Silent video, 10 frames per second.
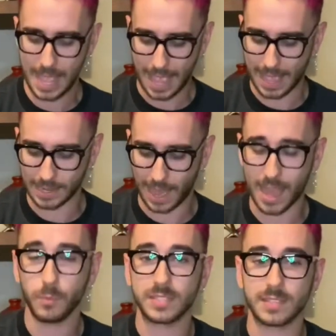And
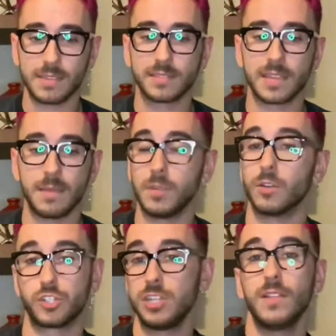I would say the
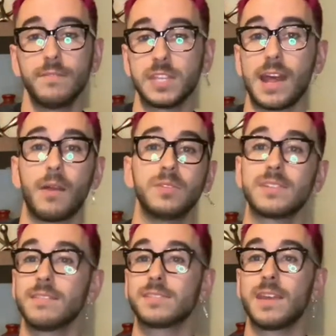same, she loves it. I would
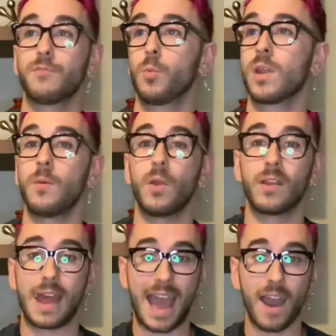say the same for when I wear
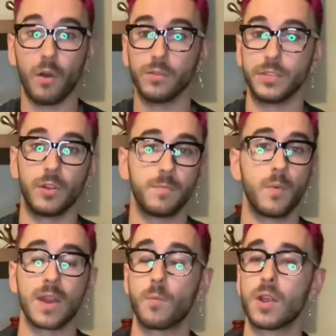it out,
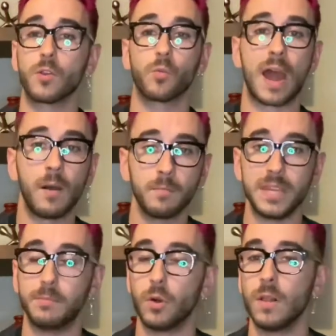when I wear it around
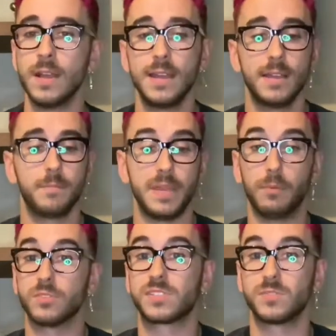people.
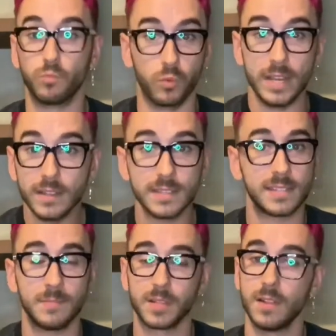People really
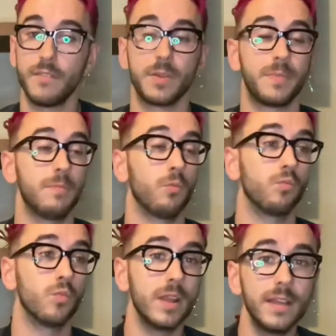seem to love it. People
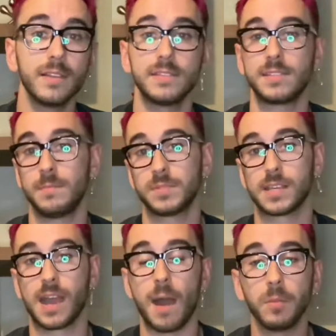really seem to
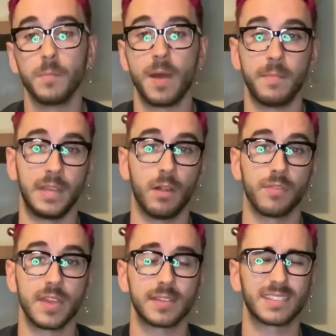compliment me on
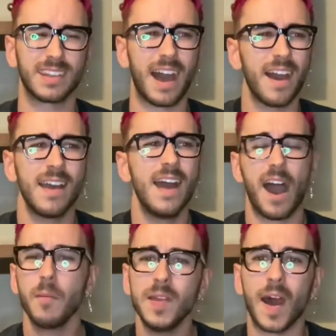things. And
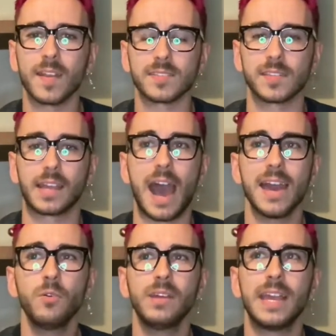I'll be honest, I
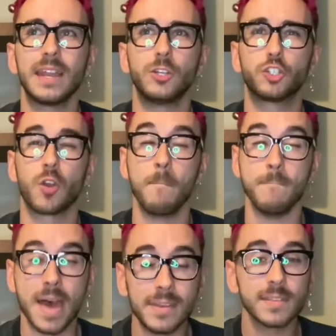don't get a
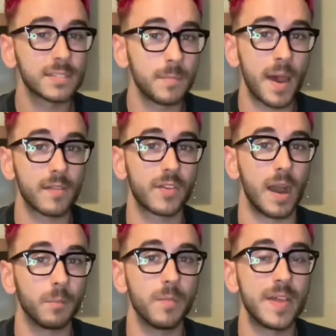tremendous amount of
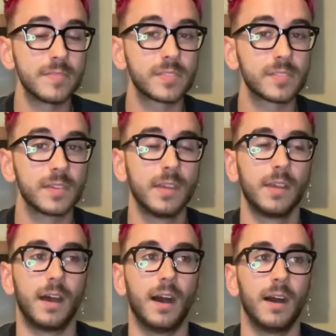compliments.
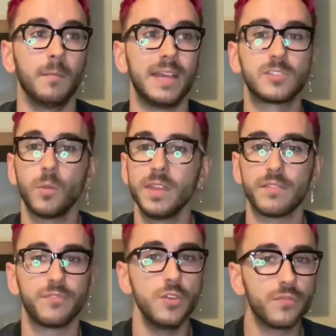It's only
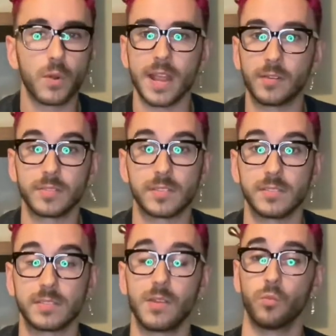a few
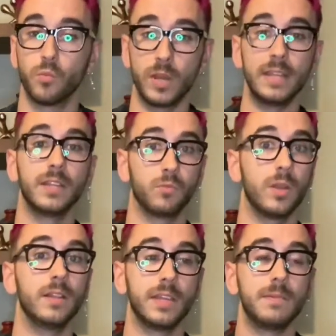fragrances that really,
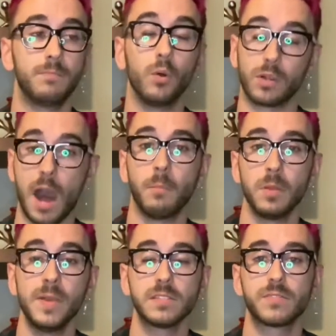really pull
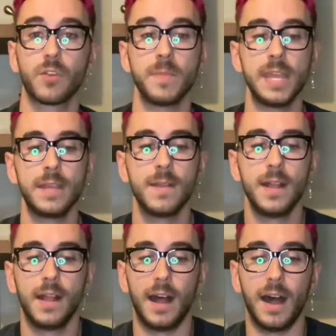compliments for me.
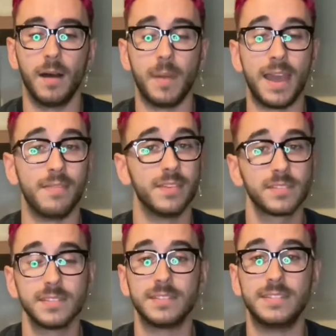And
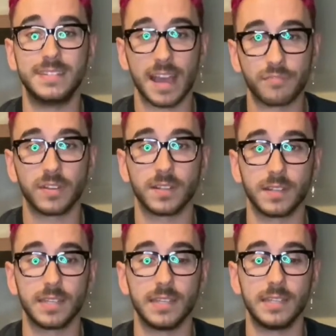this is
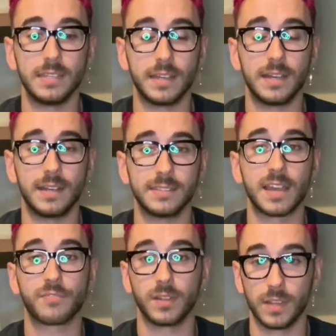definitely
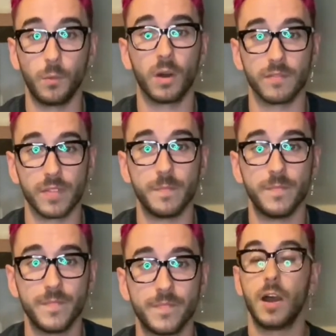one of
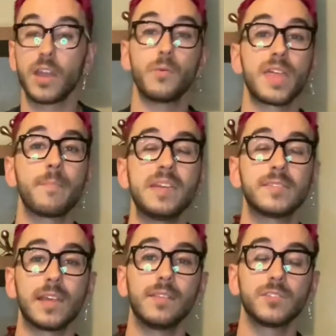them. Okay, with that being
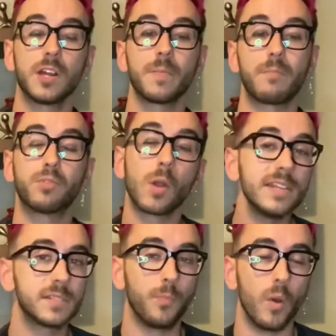said, let's talk about
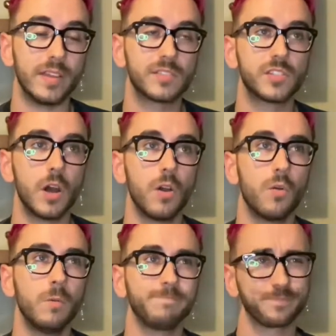price points.
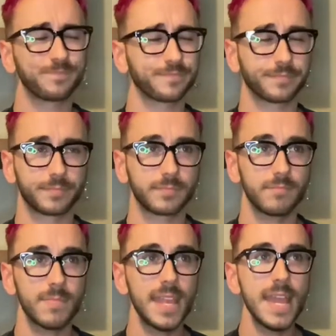So
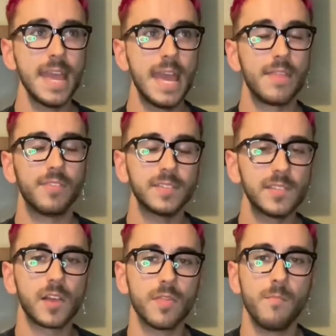this
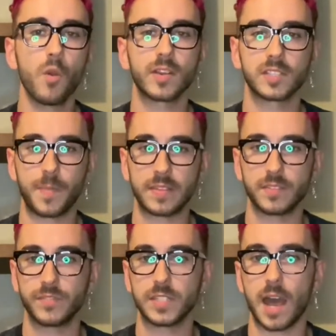is on the more
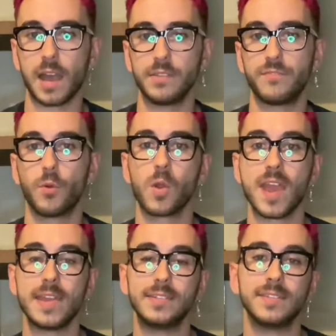expensive side for
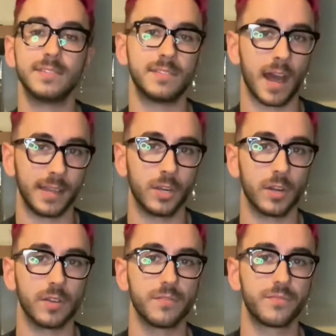a
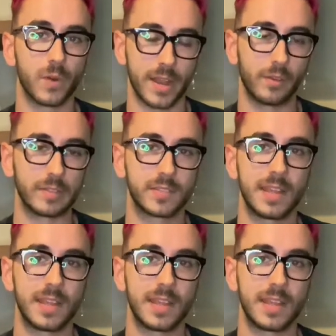designer fragrance.